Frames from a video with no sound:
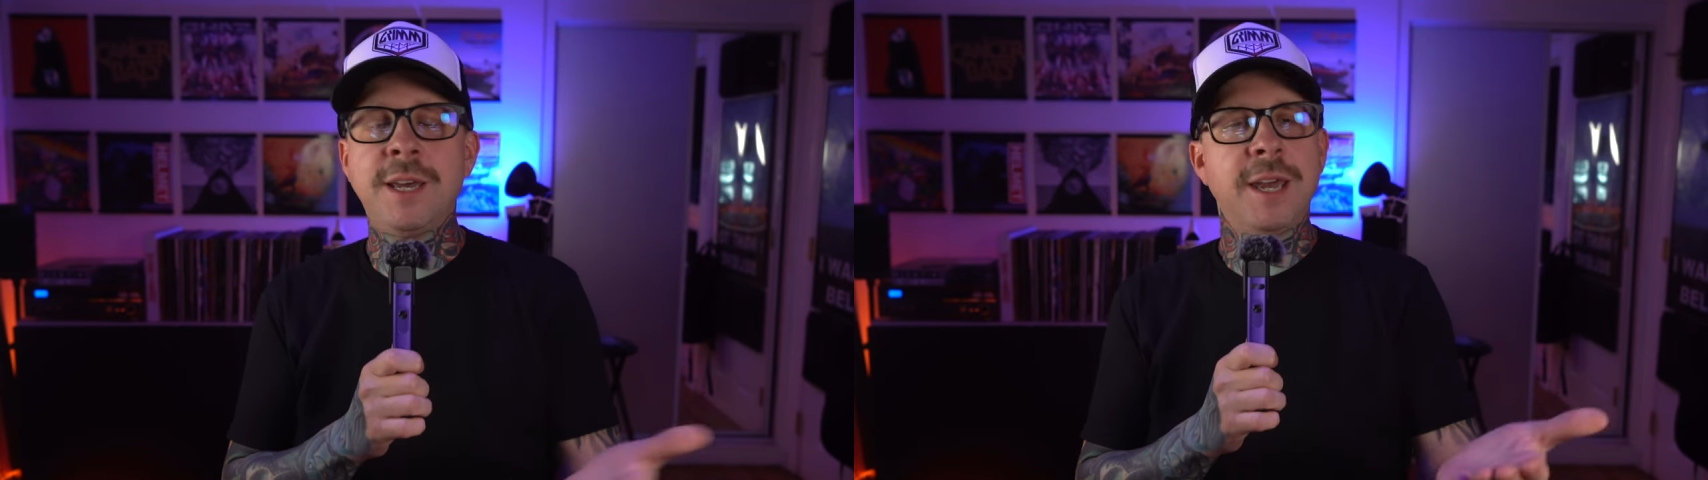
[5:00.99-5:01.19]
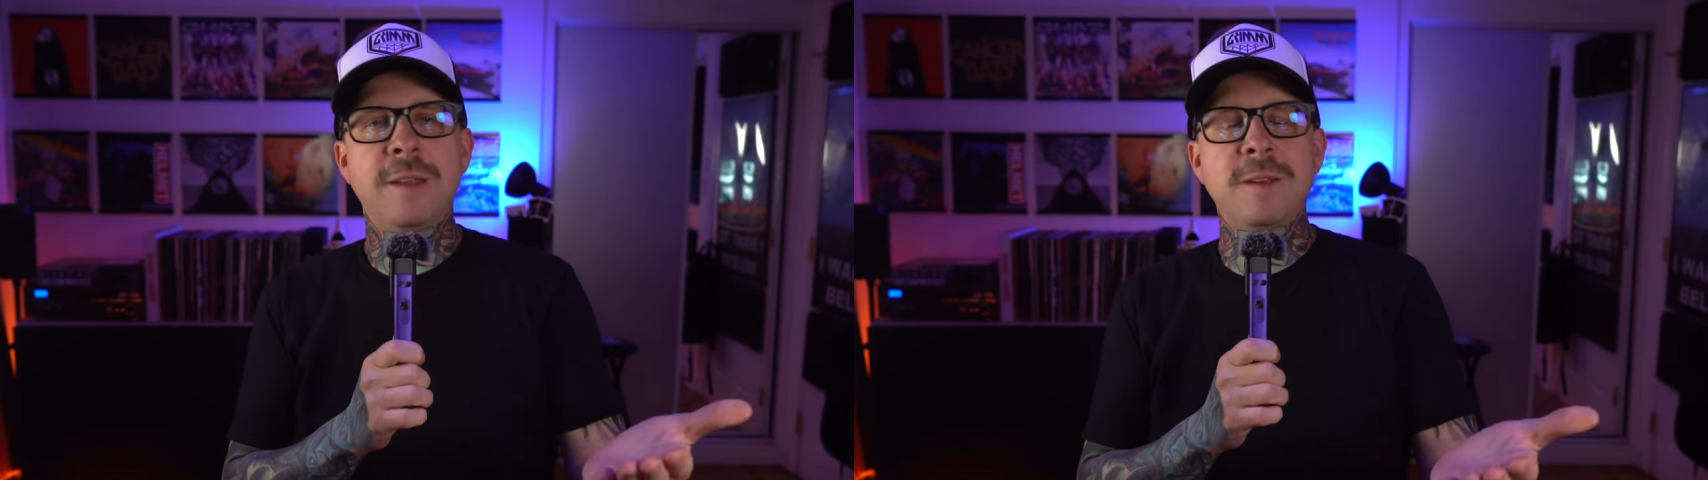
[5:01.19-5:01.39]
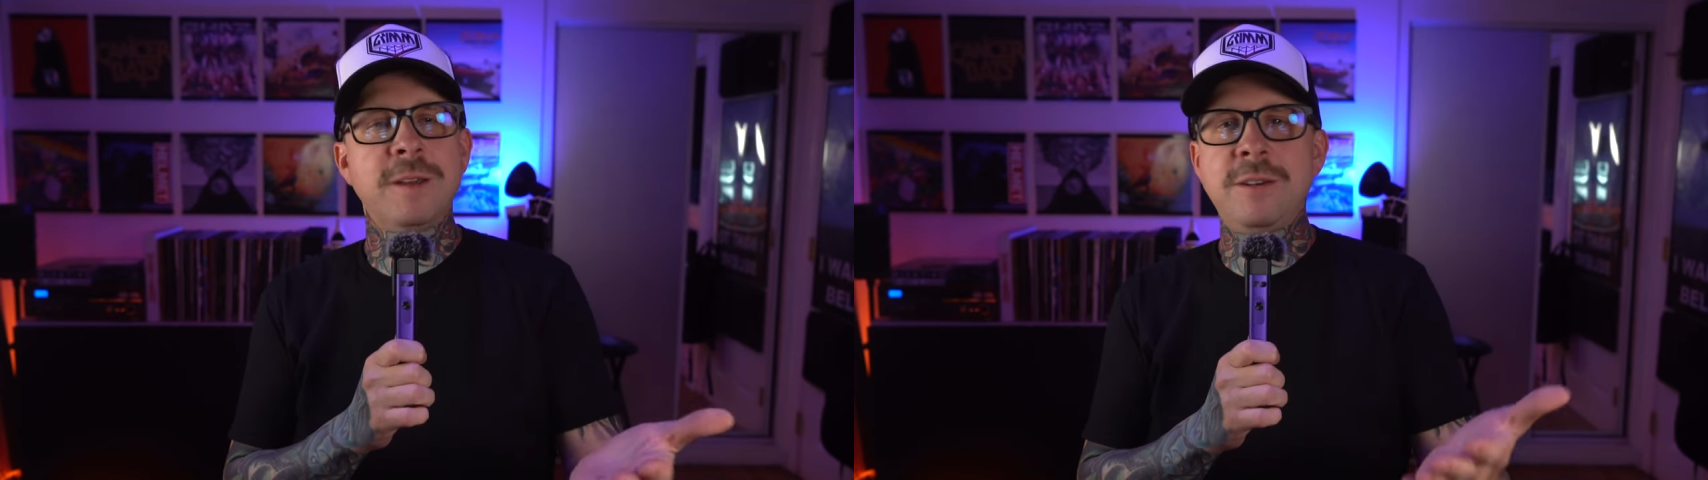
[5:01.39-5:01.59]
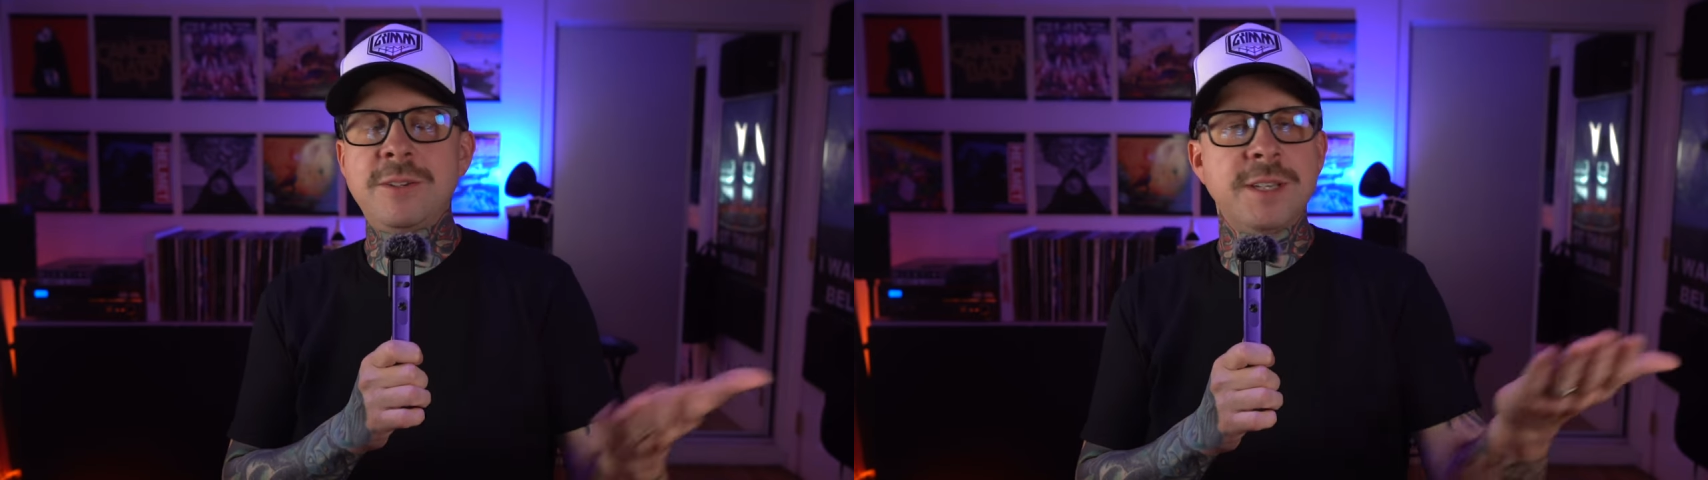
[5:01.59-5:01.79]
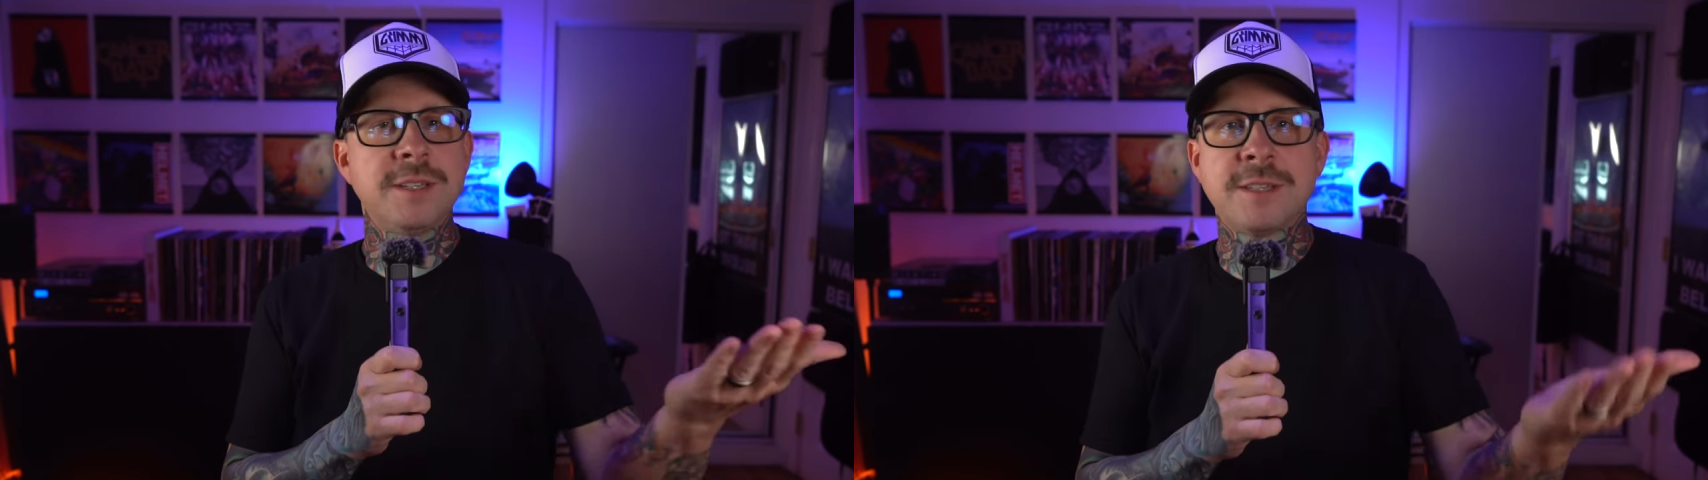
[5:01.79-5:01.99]
and the good
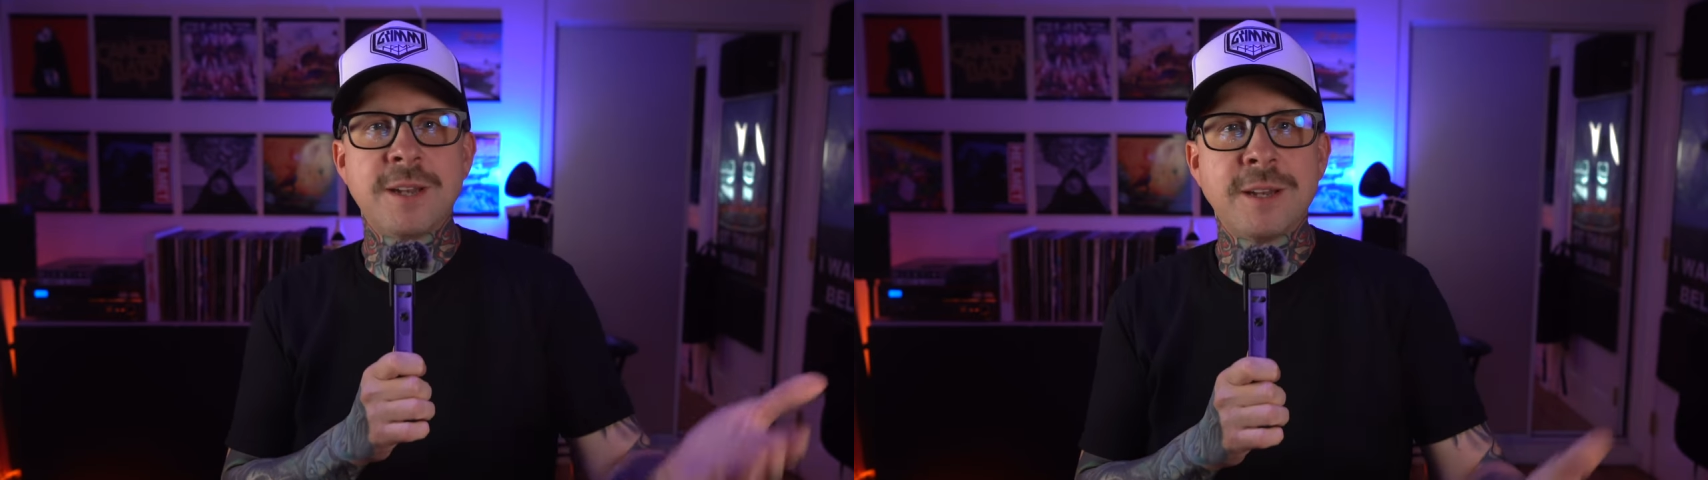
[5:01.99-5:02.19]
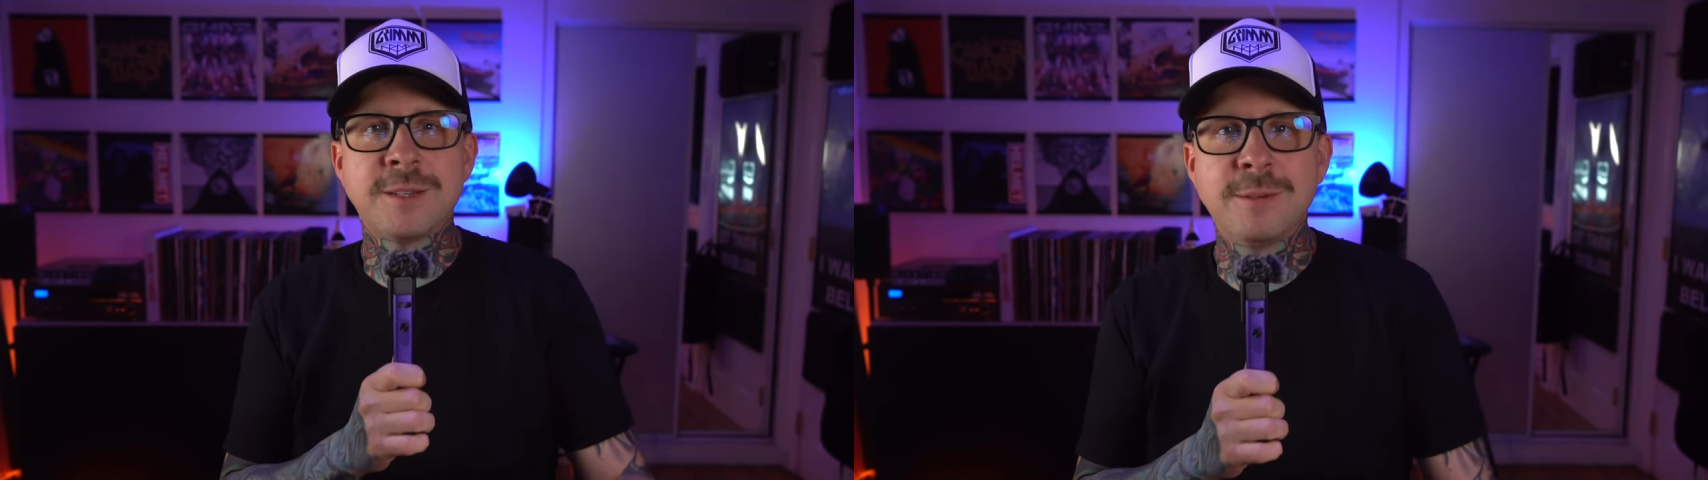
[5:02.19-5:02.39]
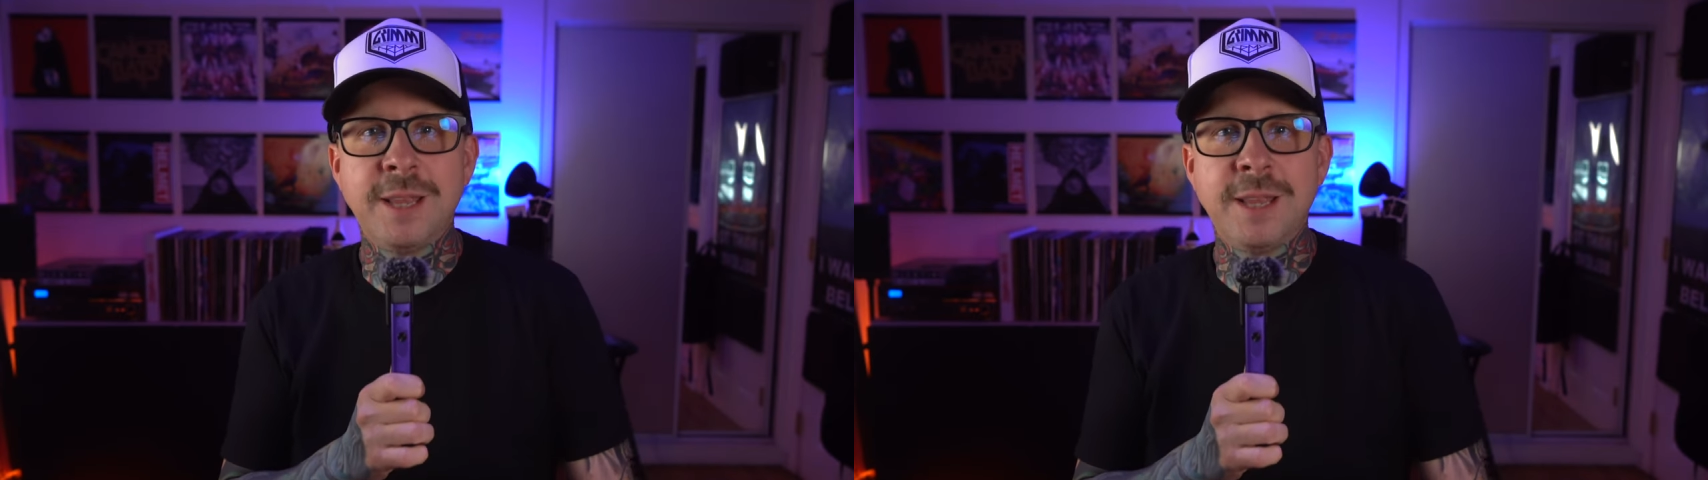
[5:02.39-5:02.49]
news is it's not too